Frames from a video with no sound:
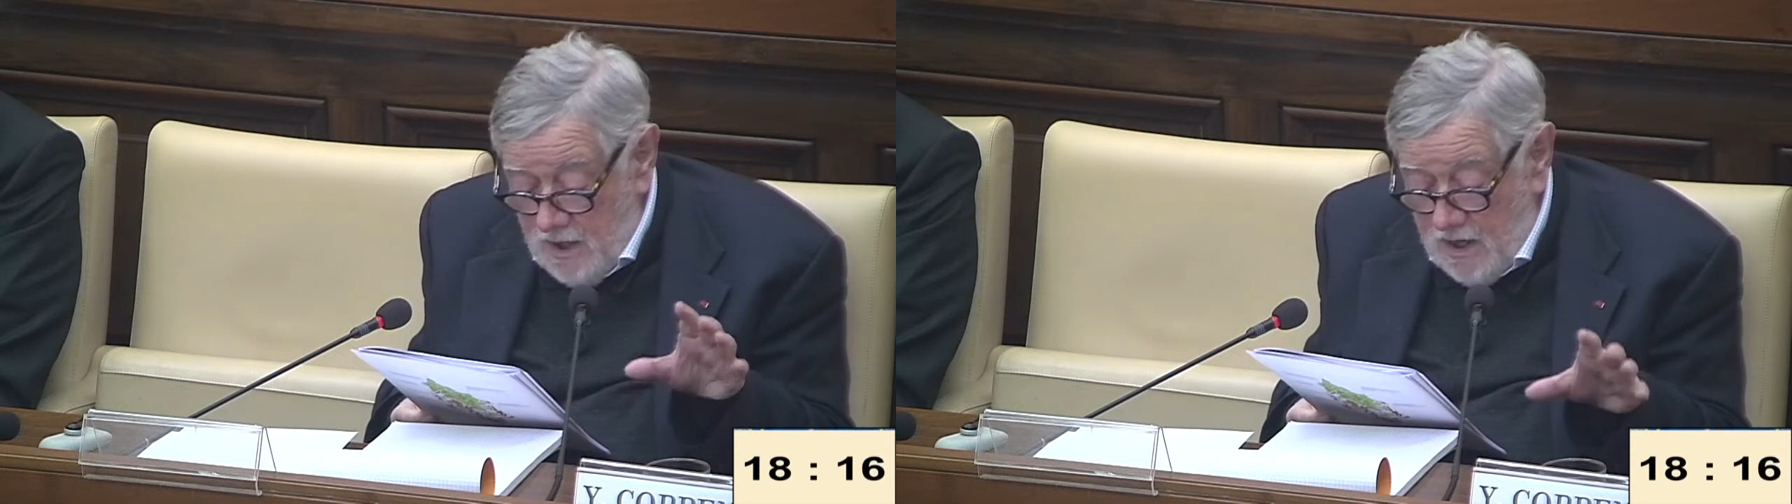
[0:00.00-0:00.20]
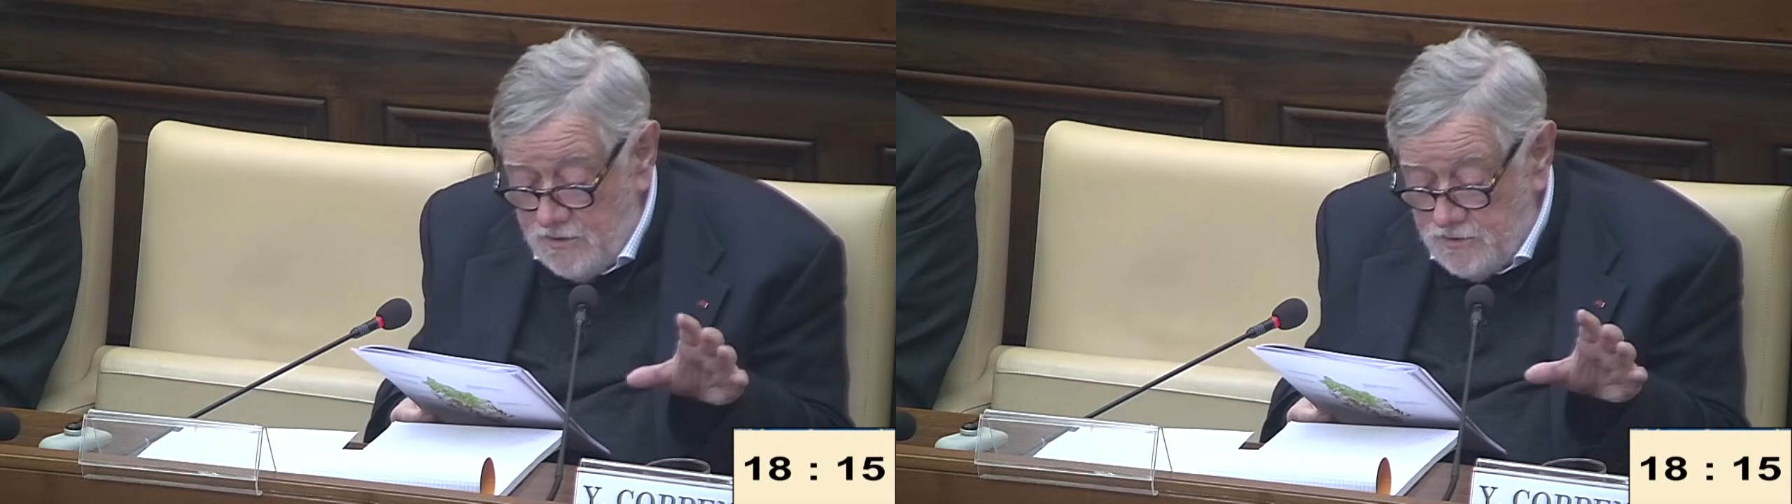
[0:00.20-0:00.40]

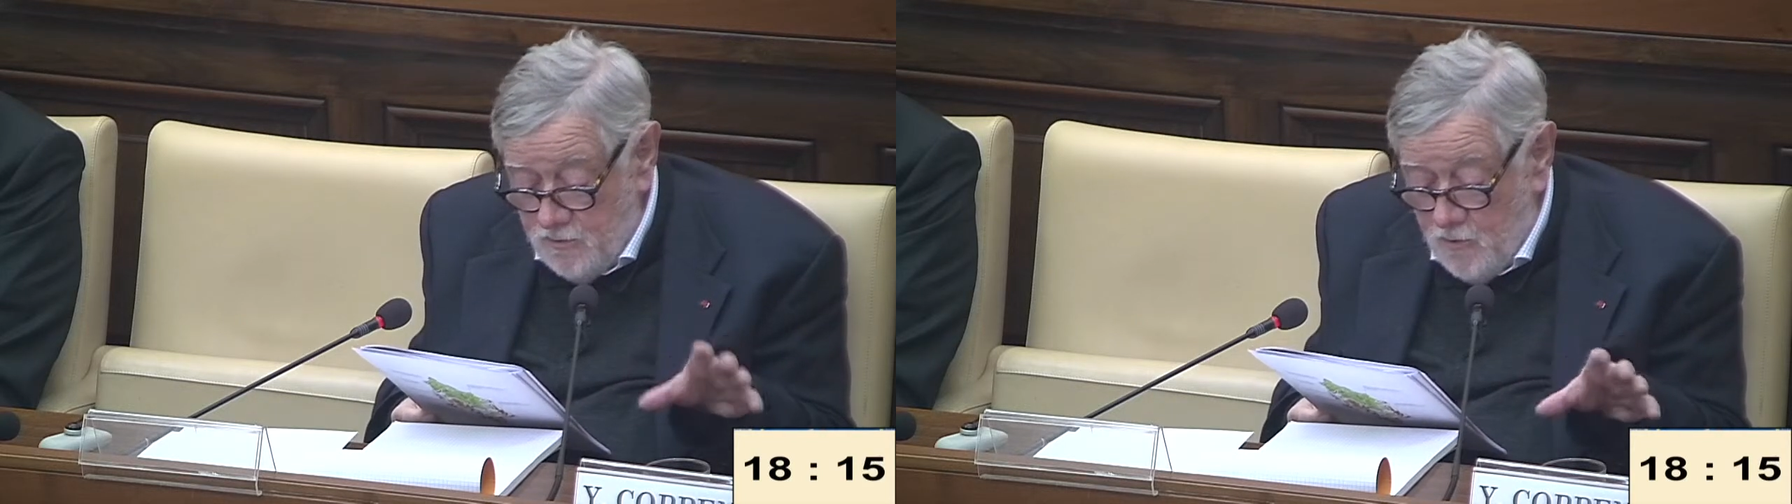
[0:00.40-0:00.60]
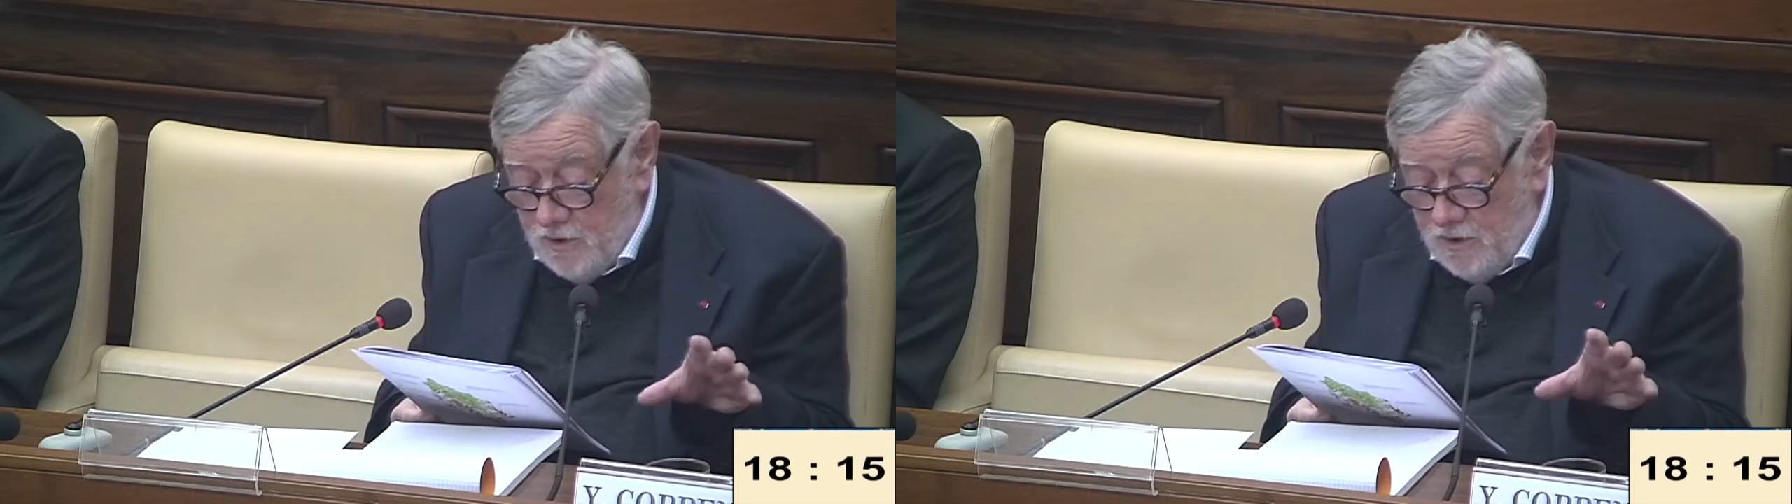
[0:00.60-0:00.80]
as the
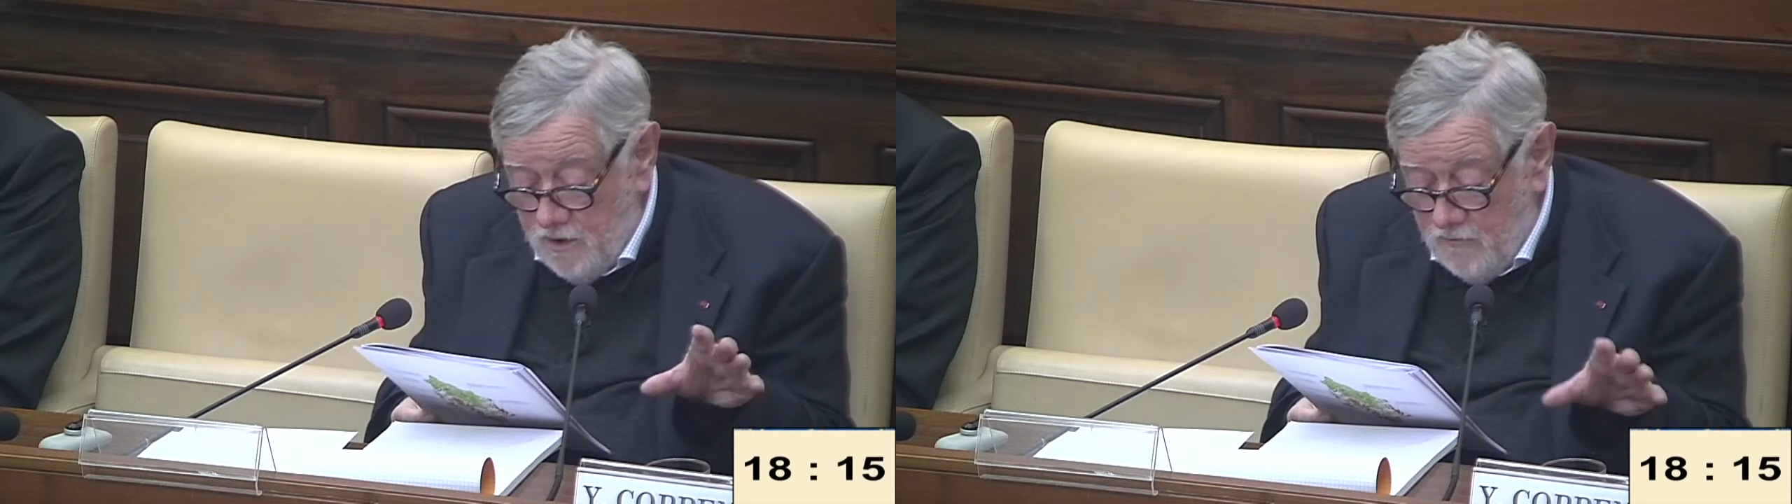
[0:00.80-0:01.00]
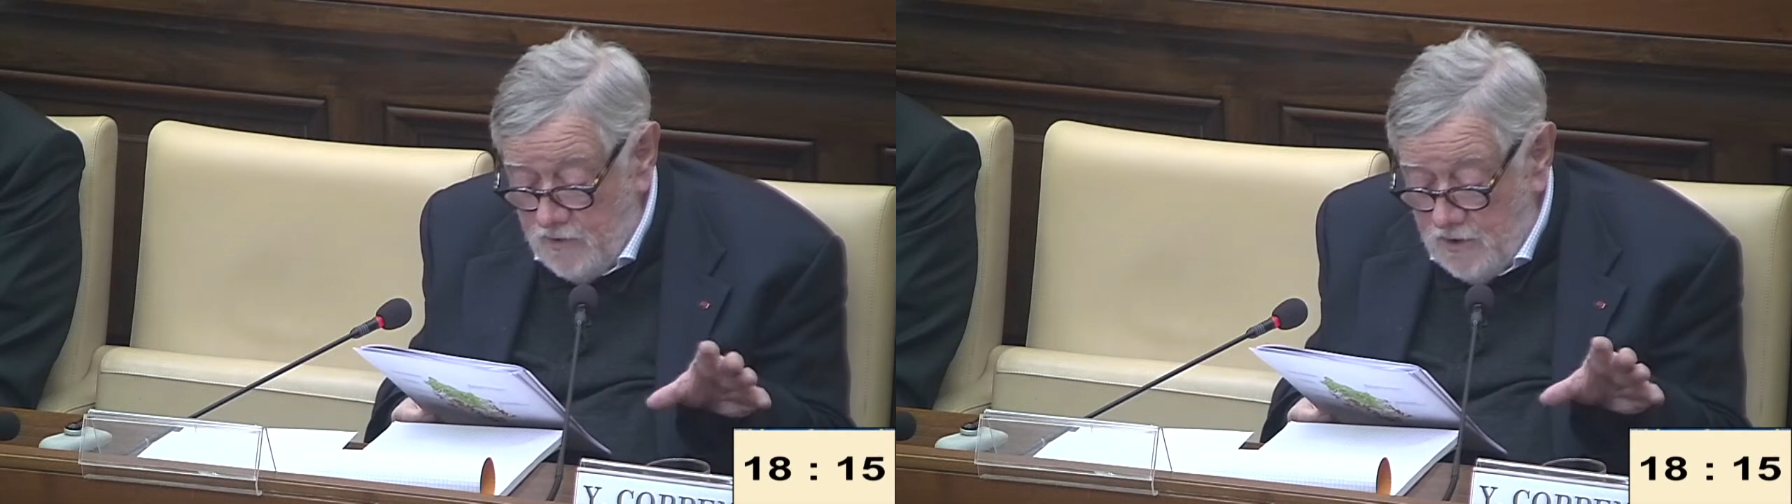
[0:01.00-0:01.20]
one
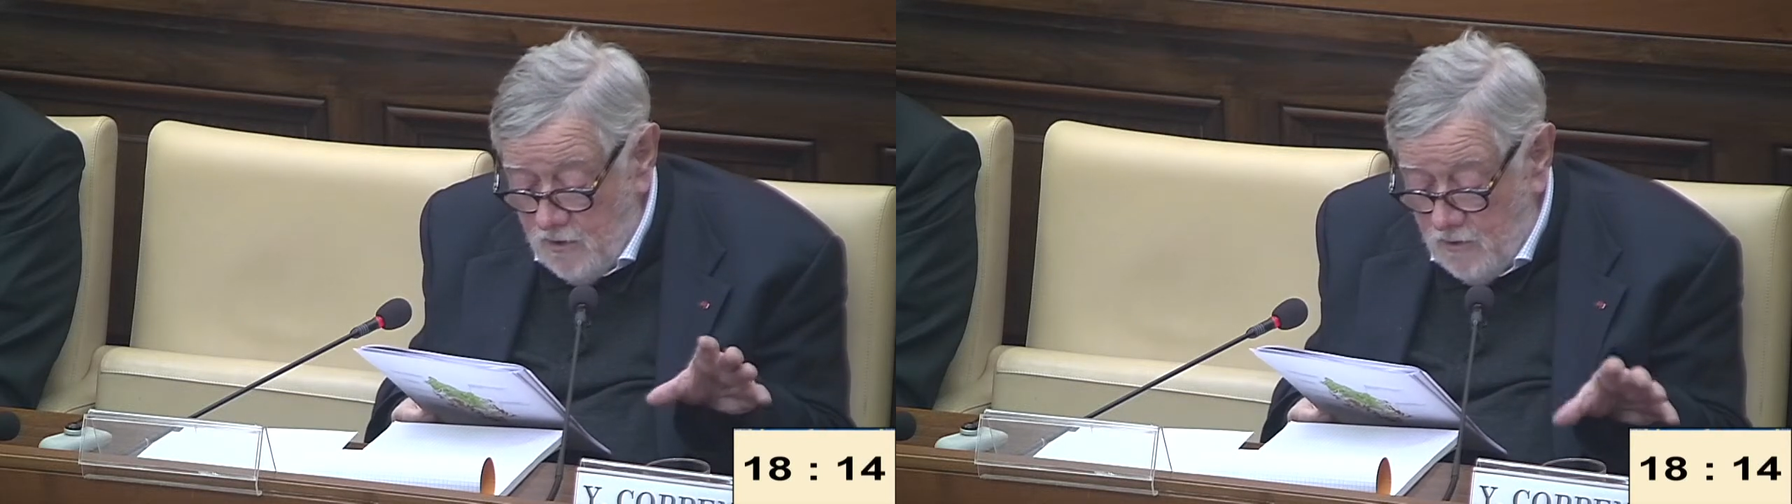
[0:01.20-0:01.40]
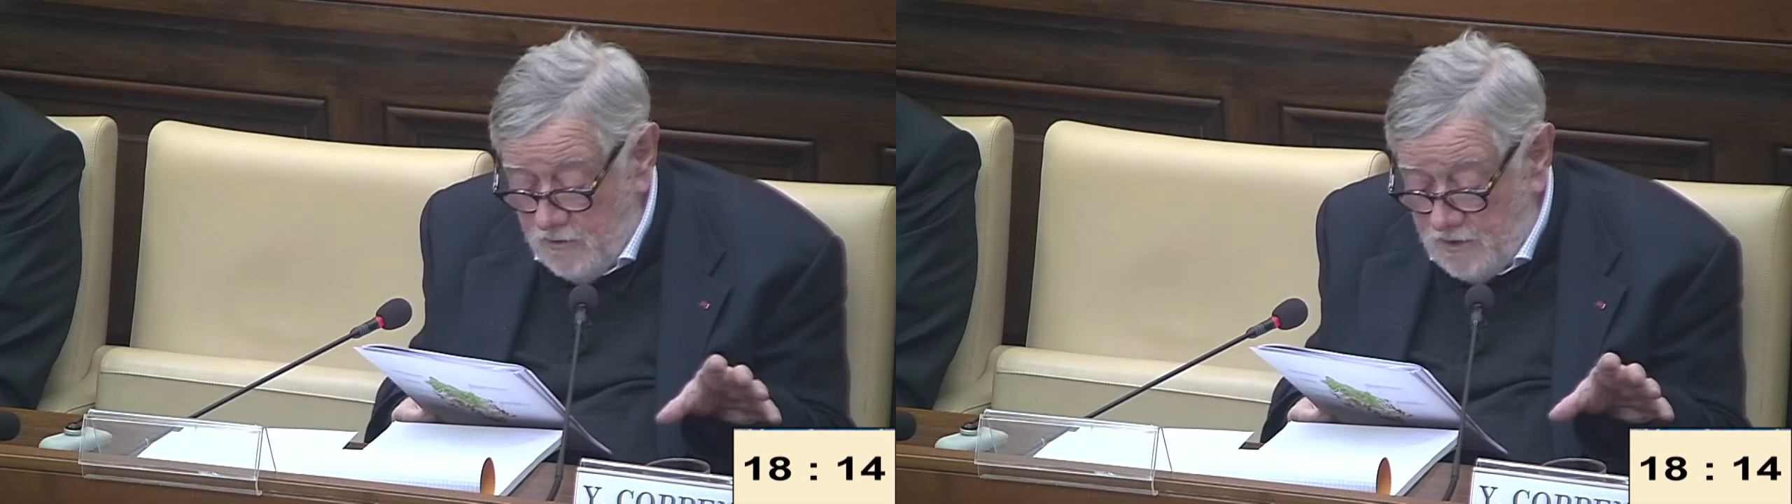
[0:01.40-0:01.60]
of the
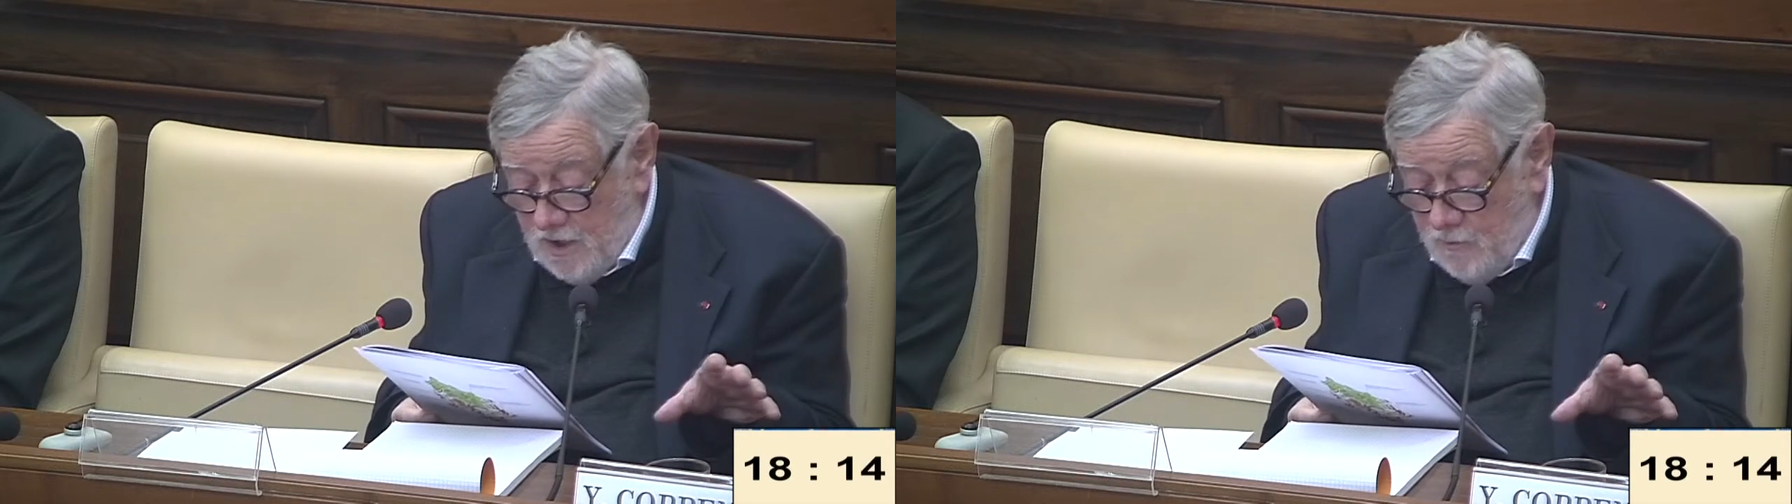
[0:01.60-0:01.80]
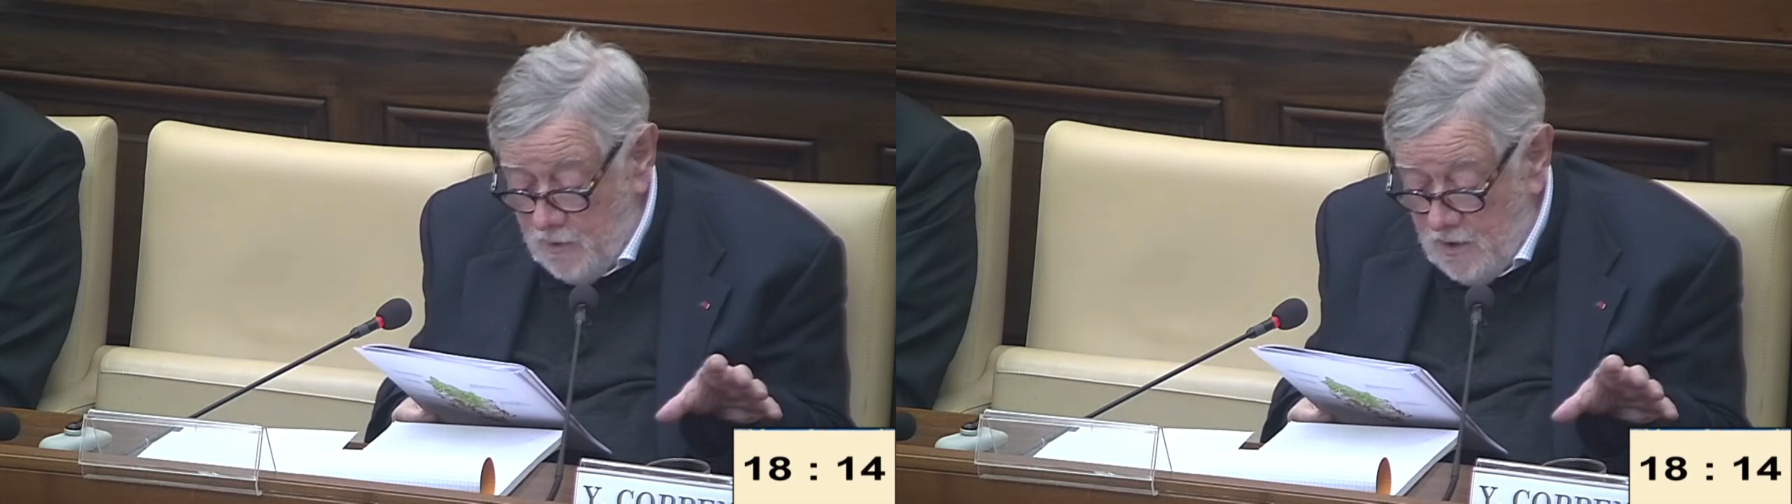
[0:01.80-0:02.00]
holotype